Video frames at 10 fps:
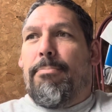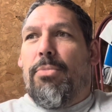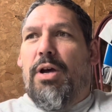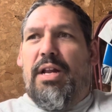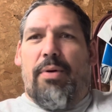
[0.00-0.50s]

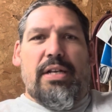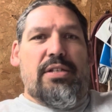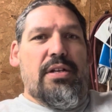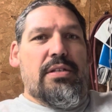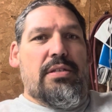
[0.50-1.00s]
Anyway,
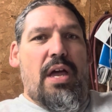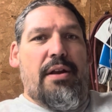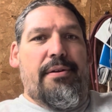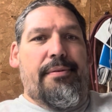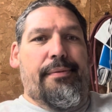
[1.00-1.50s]
since
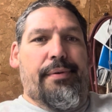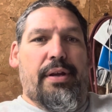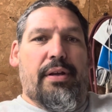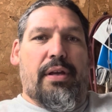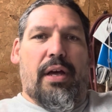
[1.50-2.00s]
then,
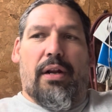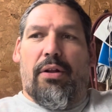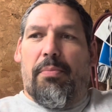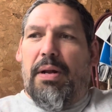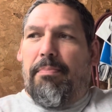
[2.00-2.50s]
we got a
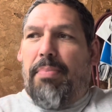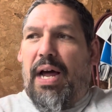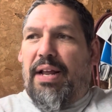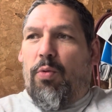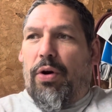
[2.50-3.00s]
little bit of
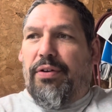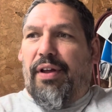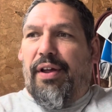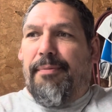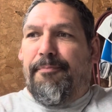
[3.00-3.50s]
body work done.